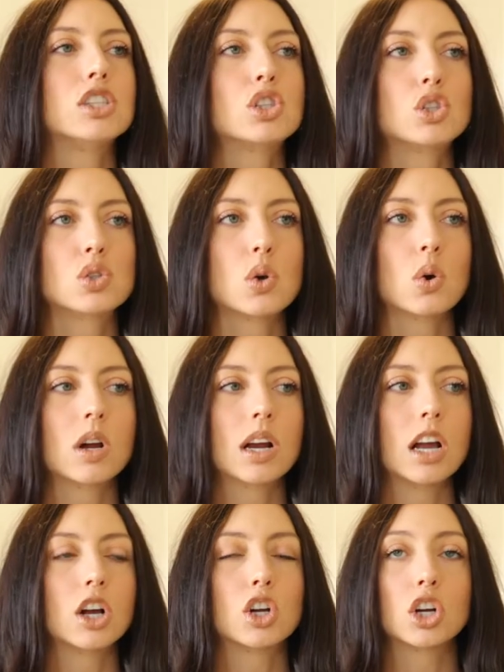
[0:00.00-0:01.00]
a store
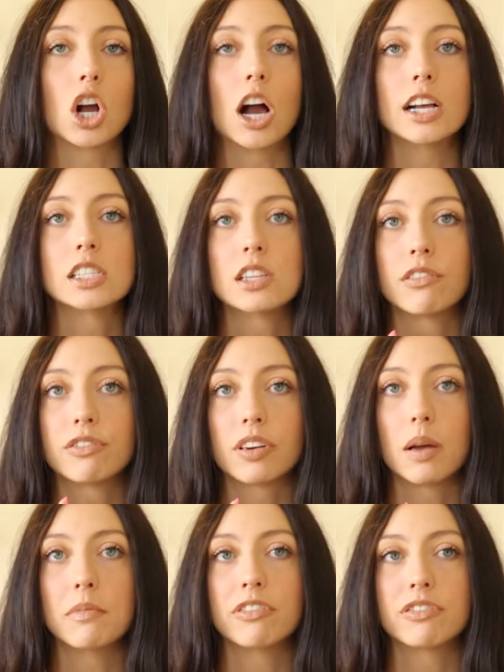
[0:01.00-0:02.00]
across
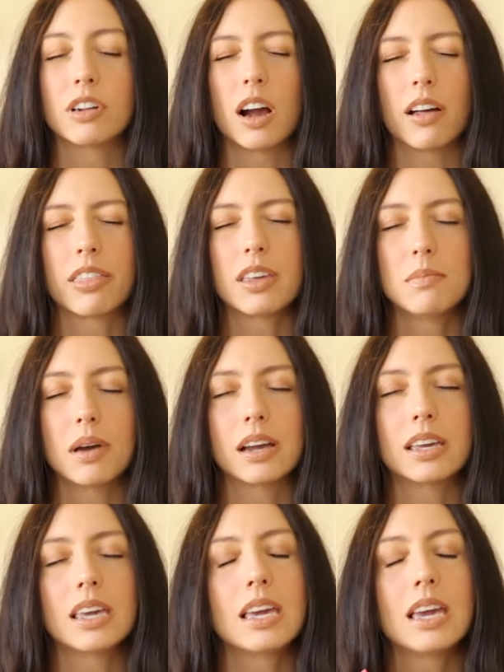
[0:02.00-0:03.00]
from Frothy
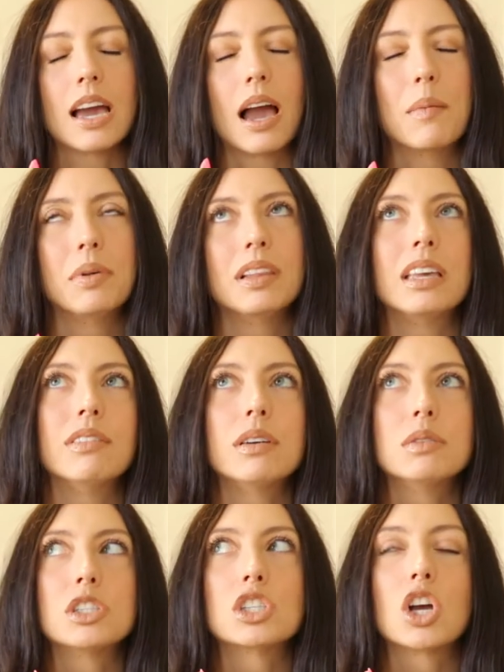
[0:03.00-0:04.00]
Monkey. I believe
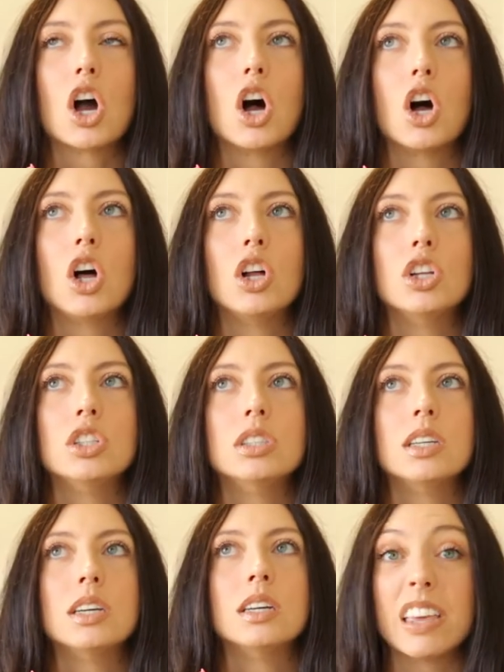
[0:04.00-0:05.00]
it was called
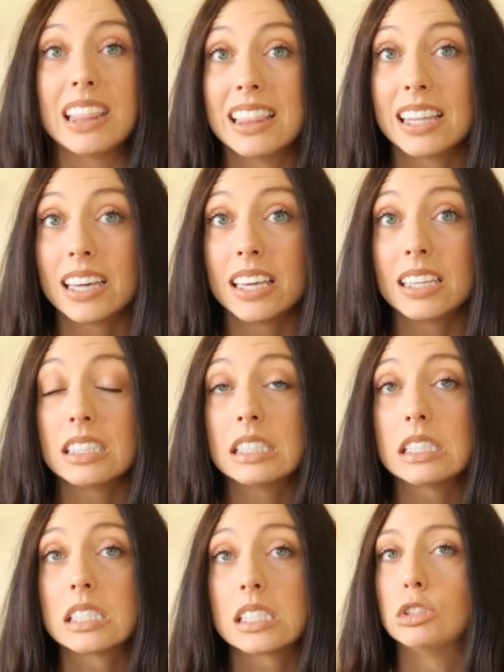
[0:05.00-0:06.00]
Finley's.